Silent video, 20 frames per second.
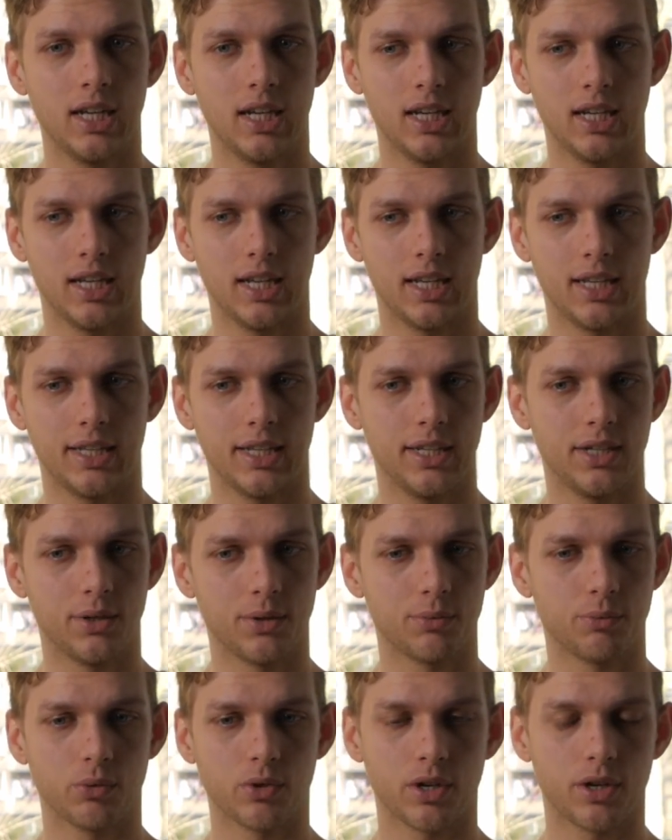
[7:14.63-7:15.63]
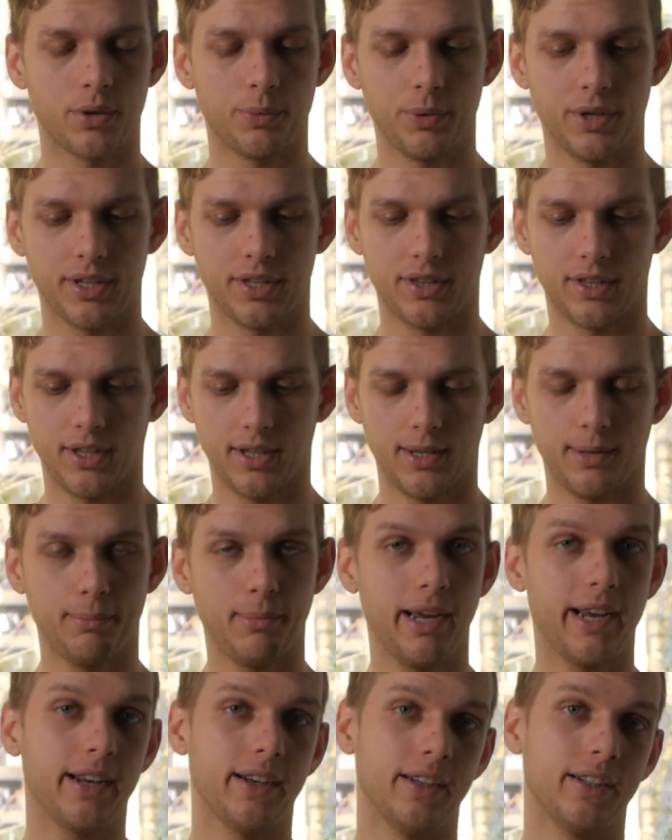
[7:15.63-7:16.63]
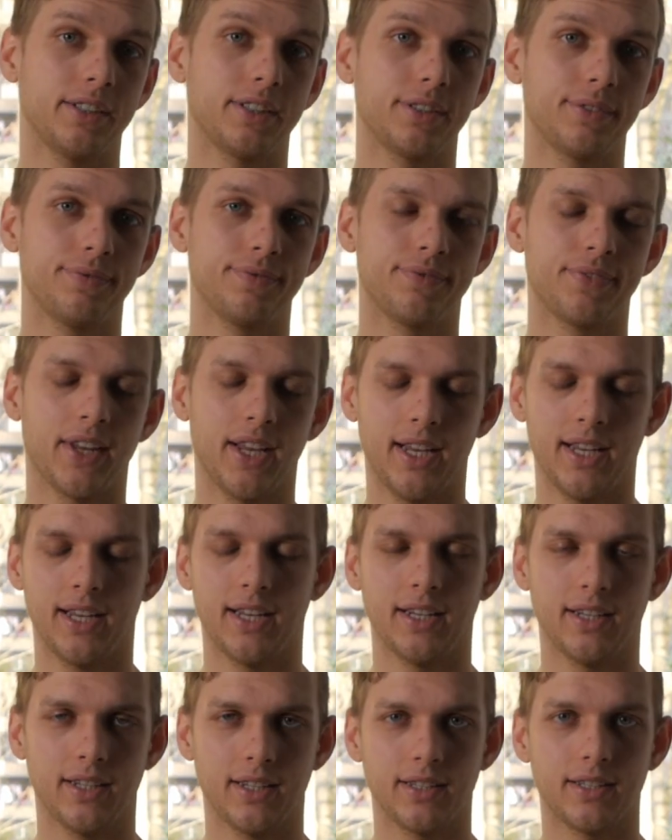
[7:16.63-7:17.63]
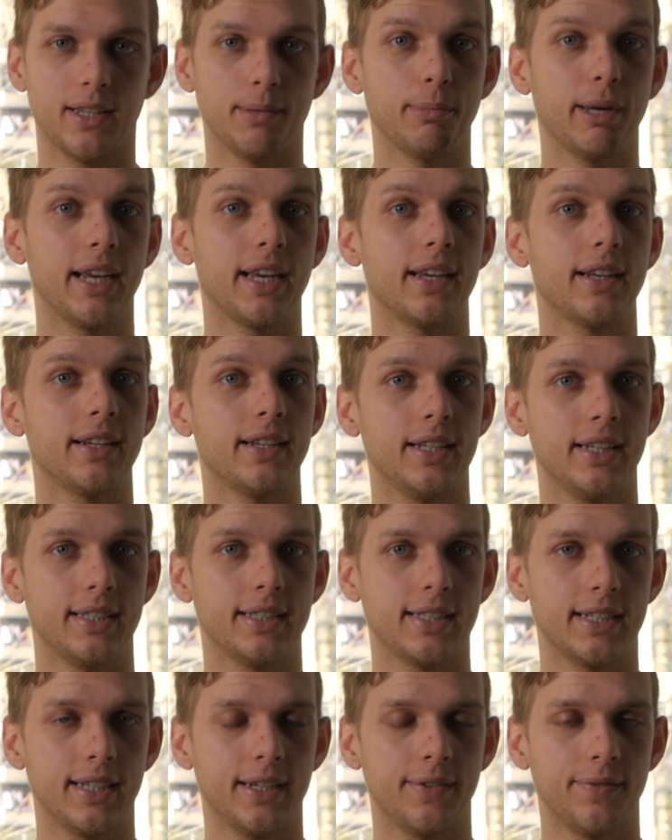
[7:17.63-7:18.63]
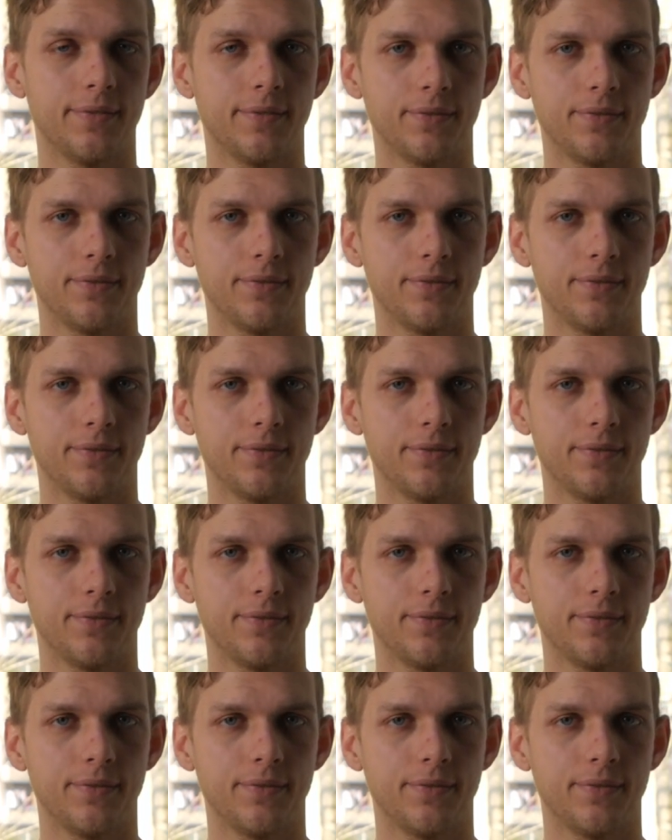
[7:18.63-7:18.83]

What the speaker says: They don't work with magnets, and they make DC.